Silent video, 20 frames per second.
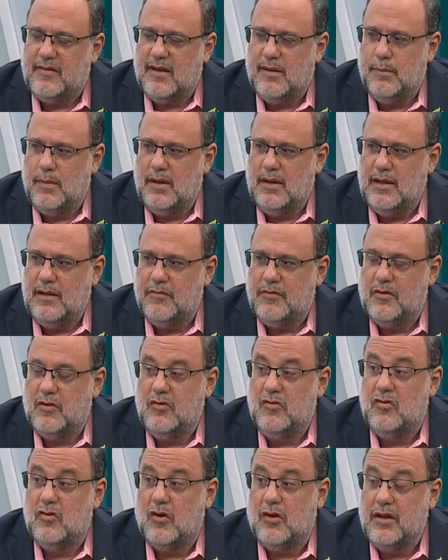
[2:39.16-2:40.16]
I believe, to
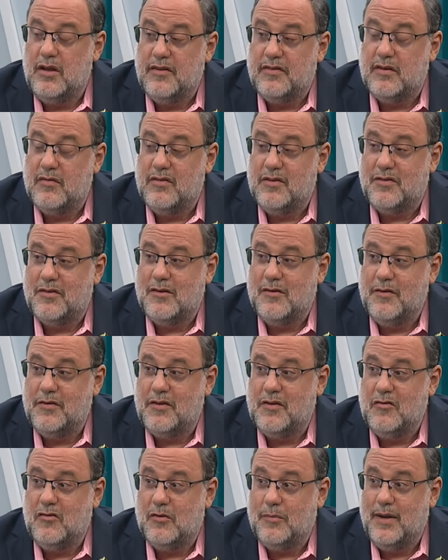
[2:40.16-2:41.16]
join the civil
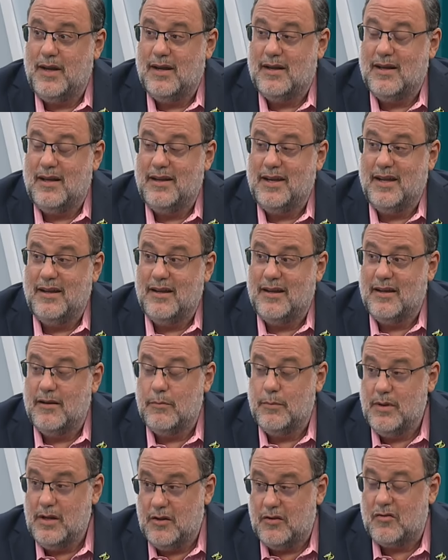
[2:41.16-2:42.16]
service in Jamaica in an
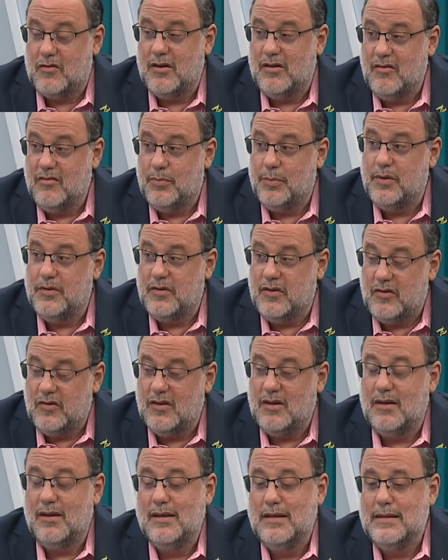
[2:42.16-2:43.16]
administrative
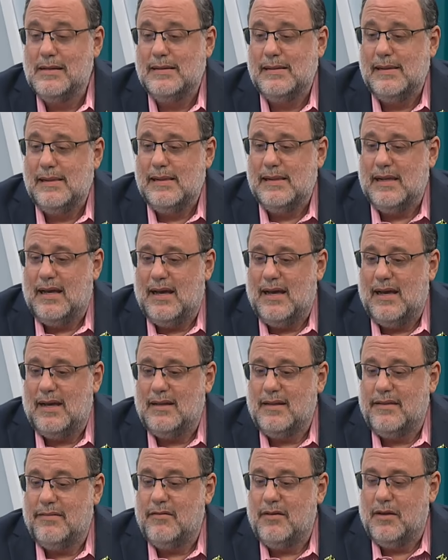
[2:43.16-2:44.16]
position.
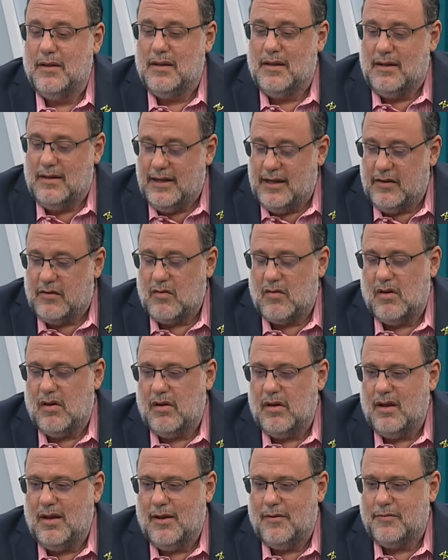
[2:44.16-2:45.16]
And later
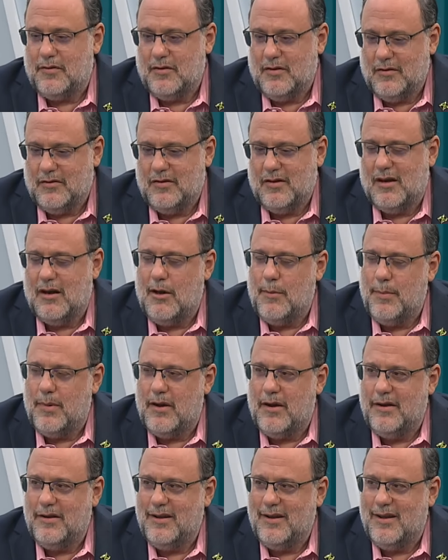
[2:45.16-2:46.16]
on, after she got
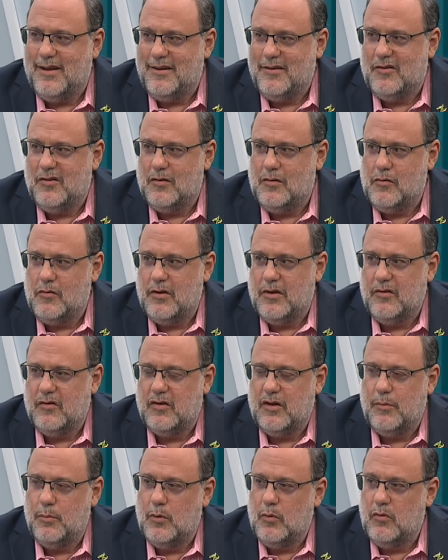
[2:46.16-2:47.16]
married and had children,
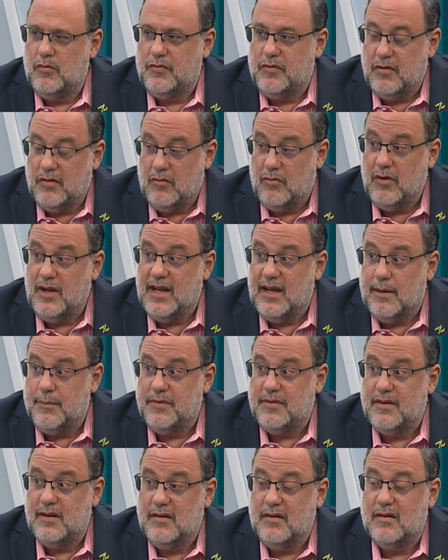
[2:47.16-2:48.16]
she moved to the rehab
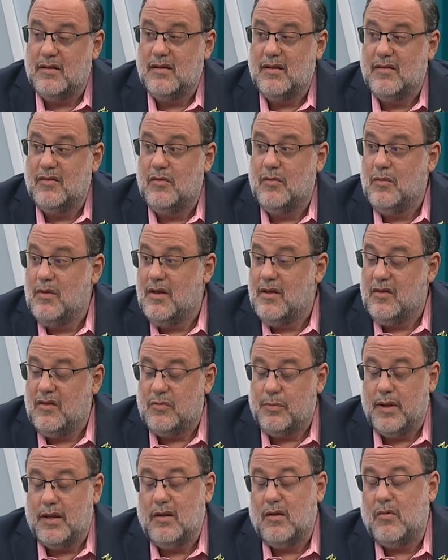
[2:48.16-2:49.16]
center and
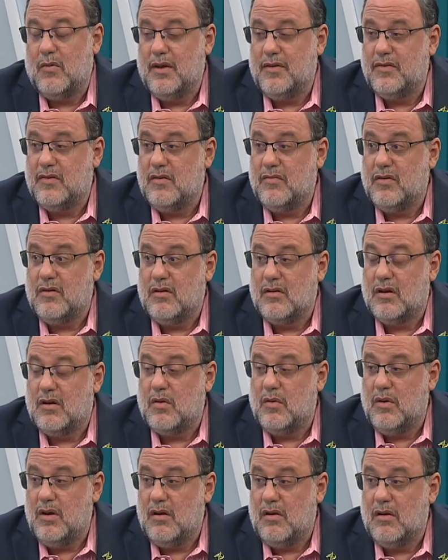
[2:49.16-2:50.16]
spent the rest of her
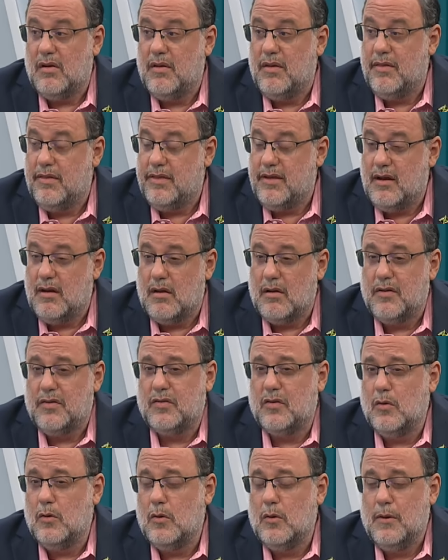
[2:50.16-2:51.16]
career there.
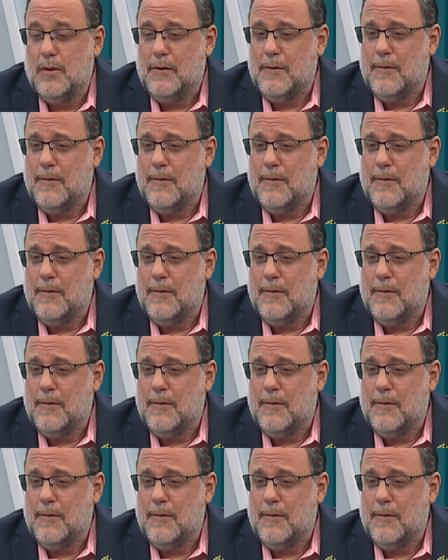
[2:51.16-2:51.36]
So